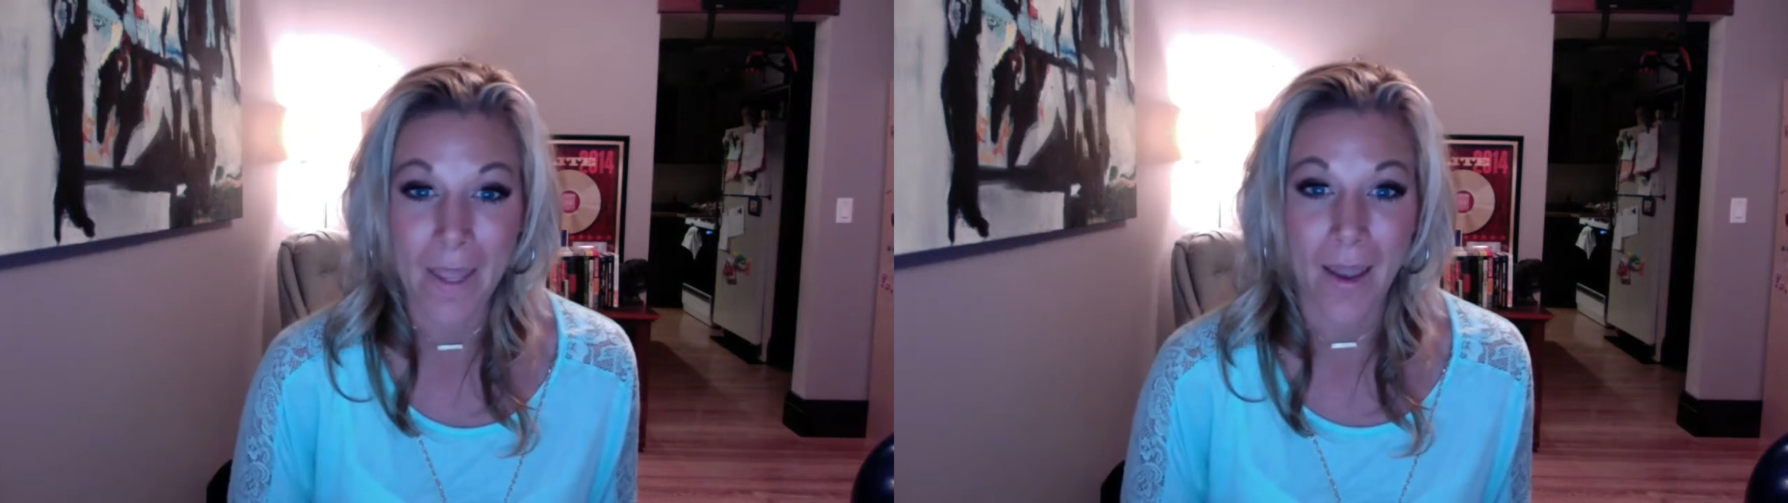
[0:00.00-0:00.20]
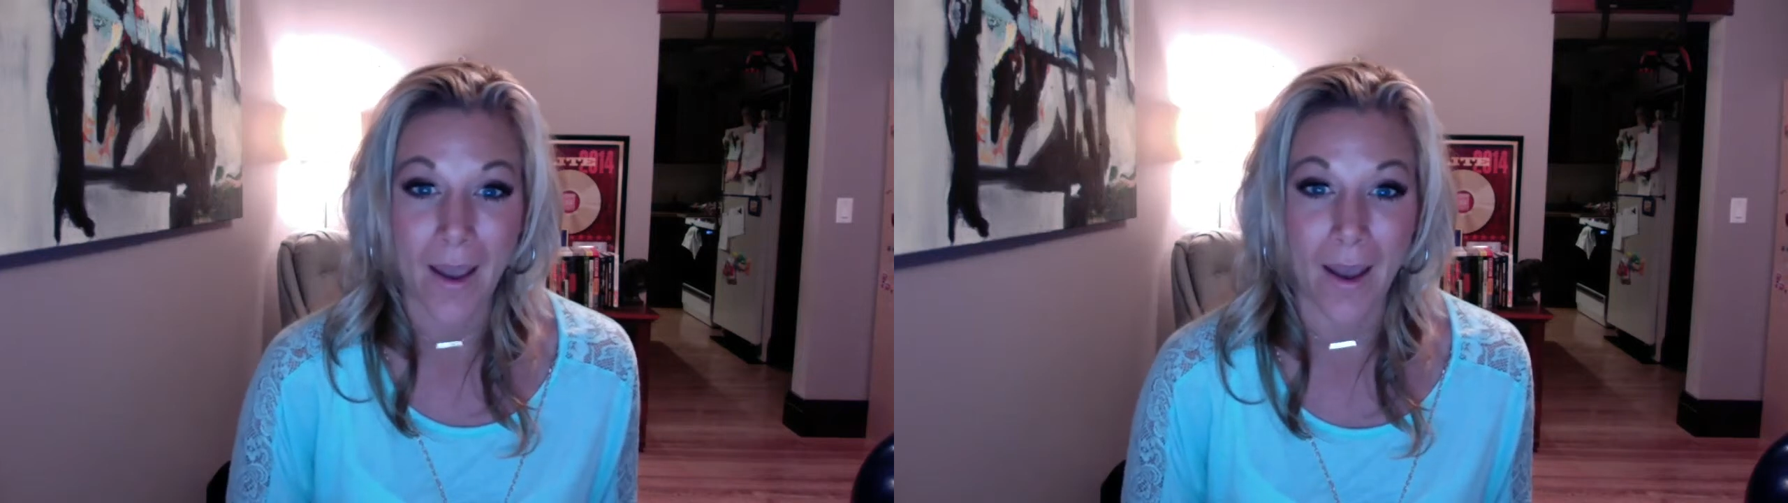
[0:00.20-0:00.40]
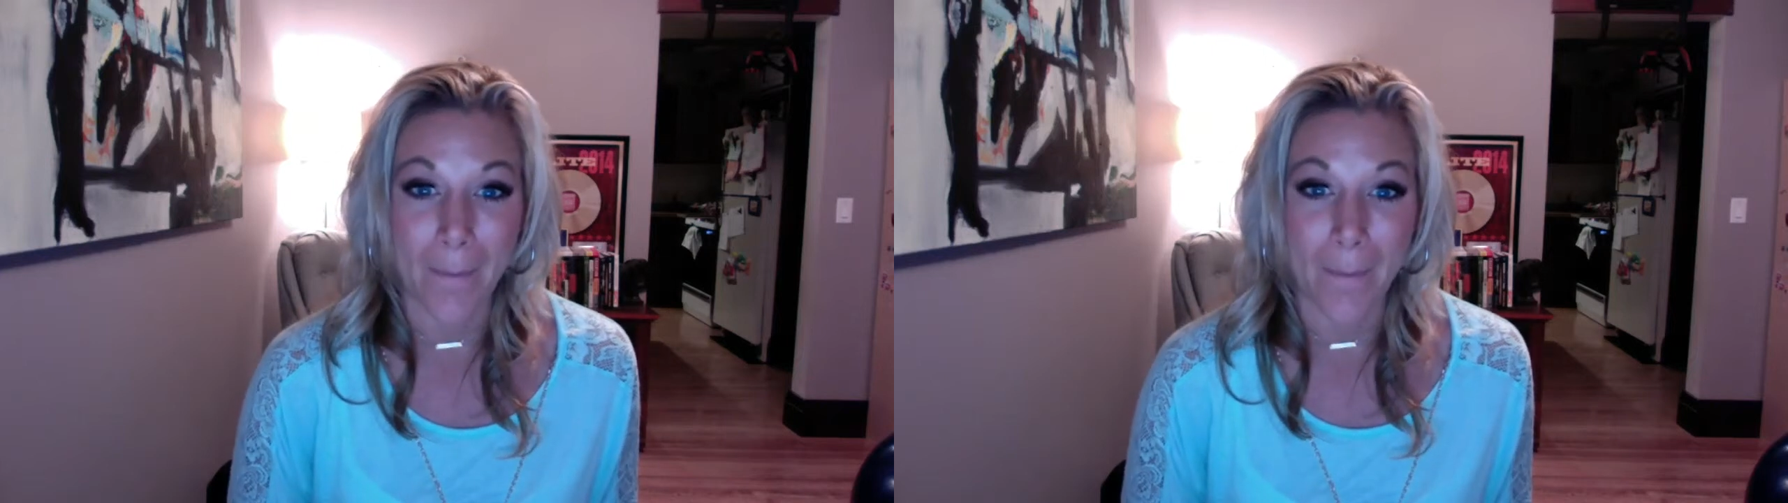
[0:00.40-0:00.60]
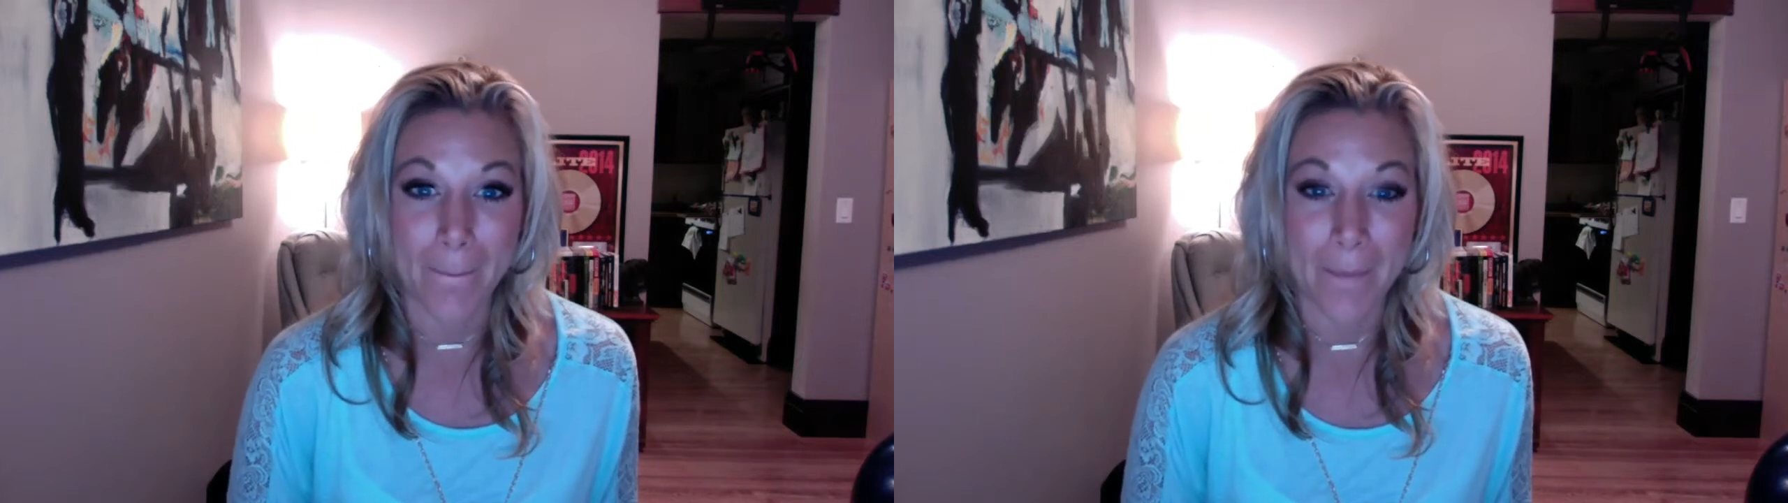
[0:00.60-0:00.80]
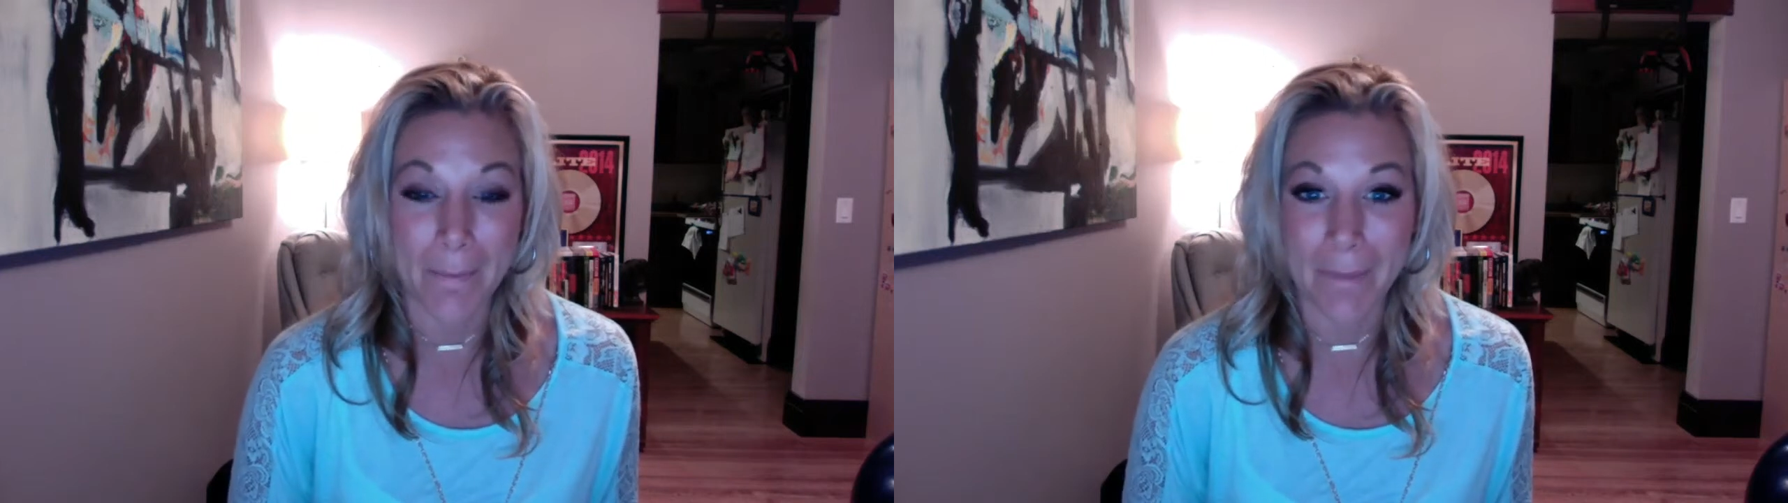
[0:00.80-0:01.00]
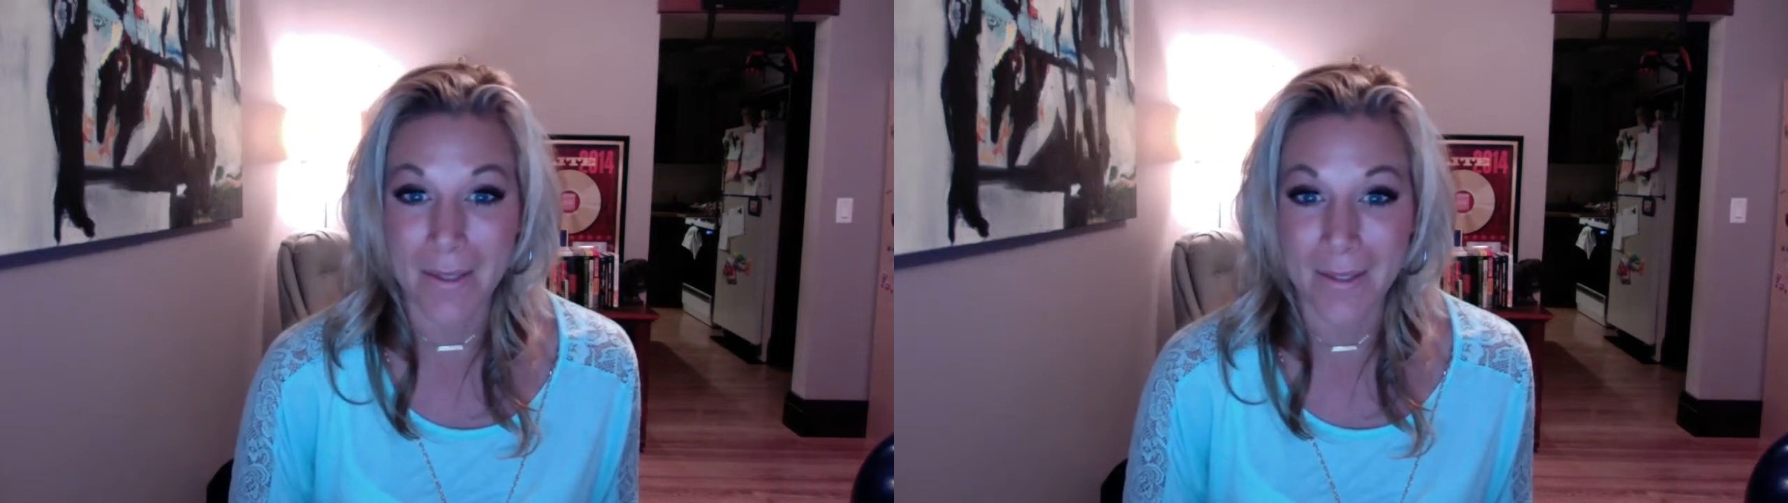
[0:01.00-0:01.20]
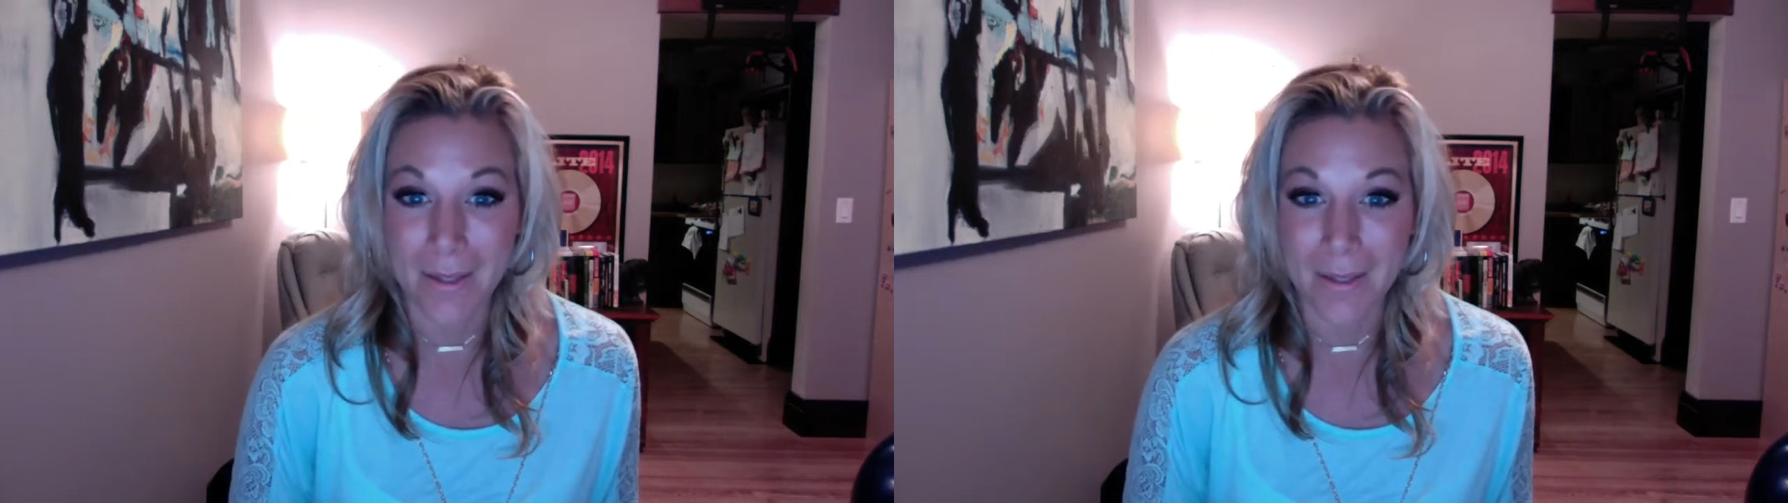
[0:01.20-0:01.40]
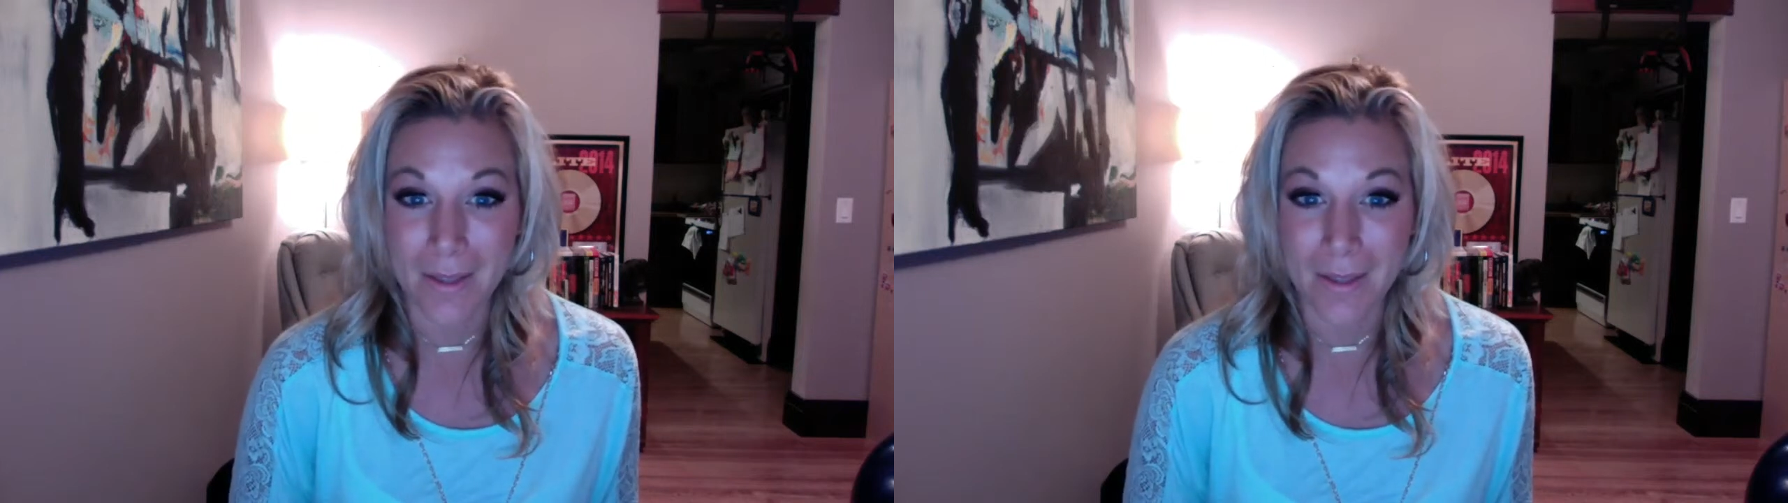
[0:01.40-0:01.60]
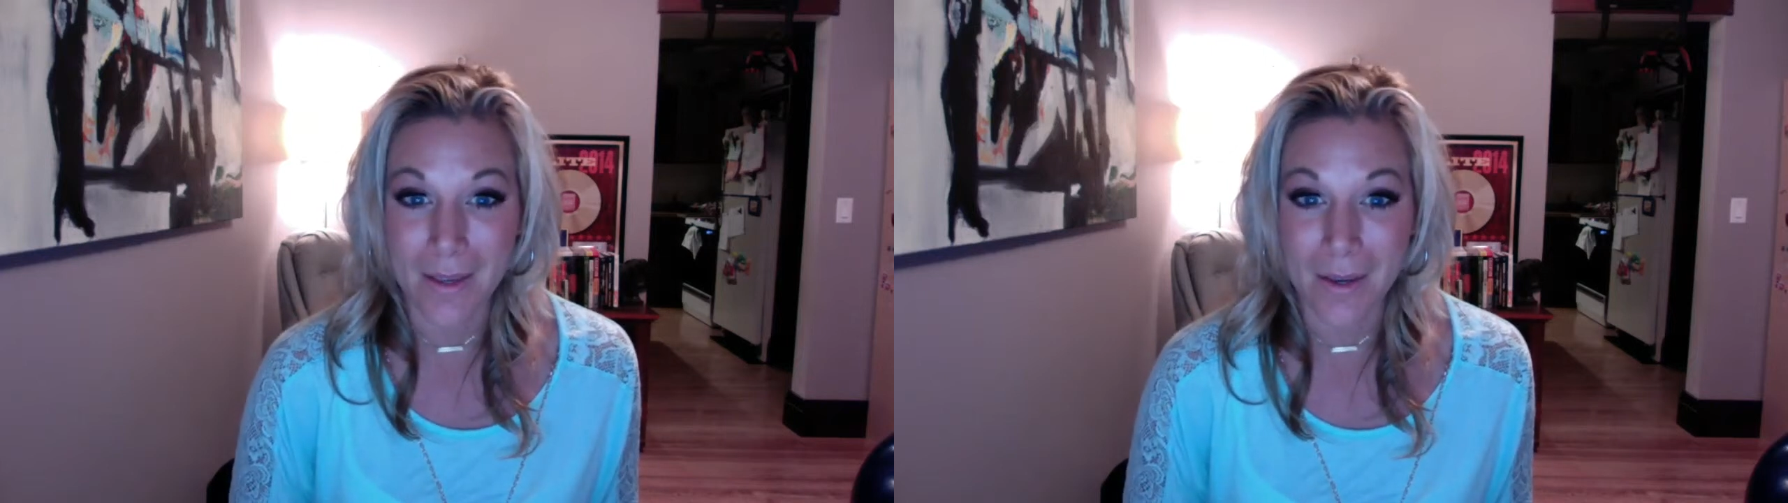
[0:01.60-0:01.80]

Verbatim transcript: Um, but basically,